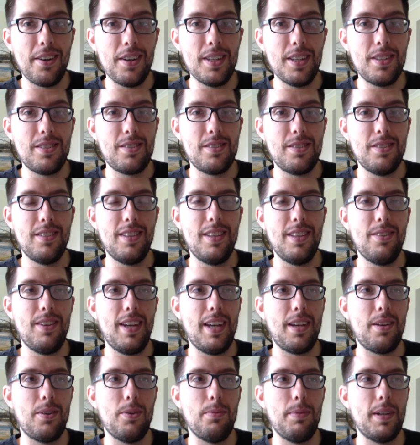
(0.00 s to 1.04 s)
knowledge, so they were
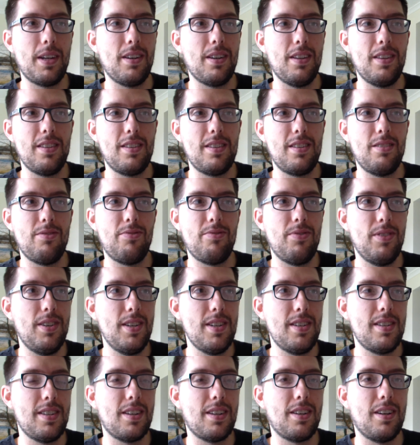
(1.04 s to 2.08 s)
like, oh my god, this is a
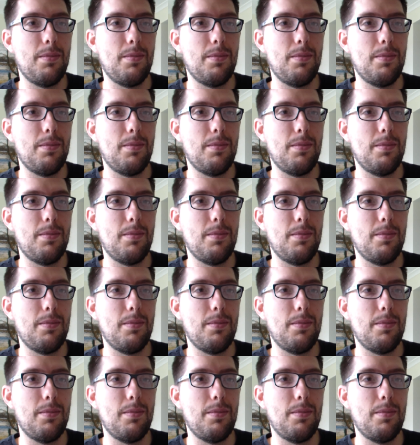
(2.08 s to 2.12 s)
first.